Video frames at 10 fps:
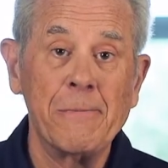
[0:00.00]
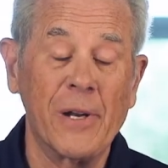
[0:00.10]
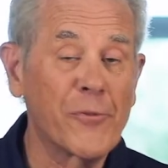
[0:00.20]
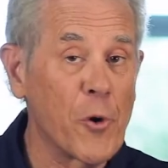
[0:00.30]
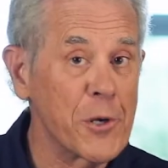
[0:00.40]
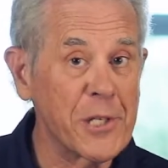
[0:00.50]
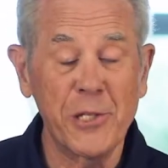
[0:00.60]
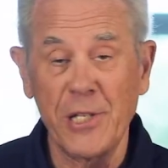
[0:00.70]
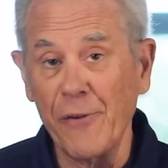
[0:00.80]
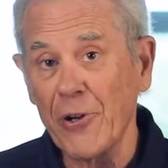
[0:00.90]
But of course,
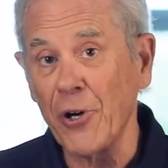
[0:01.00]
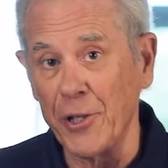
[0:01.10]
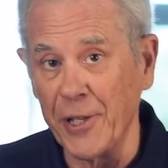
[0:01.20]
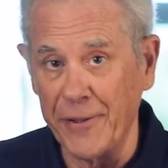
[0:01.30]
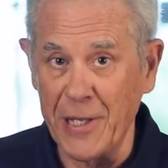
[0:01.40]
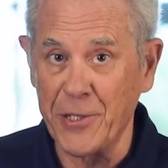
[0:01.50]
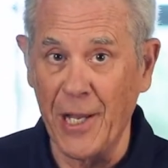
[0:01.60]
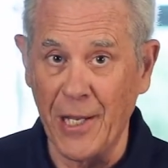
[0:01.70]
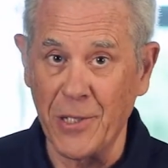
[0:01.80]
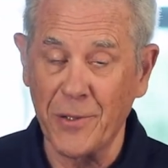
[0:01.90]
it's difficult in these
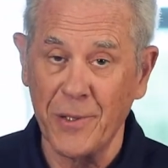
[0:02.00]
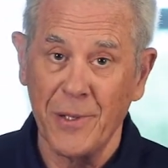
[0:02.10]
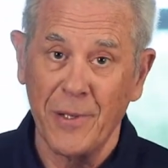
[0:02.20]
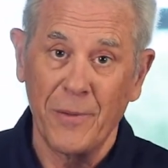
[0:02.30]
days.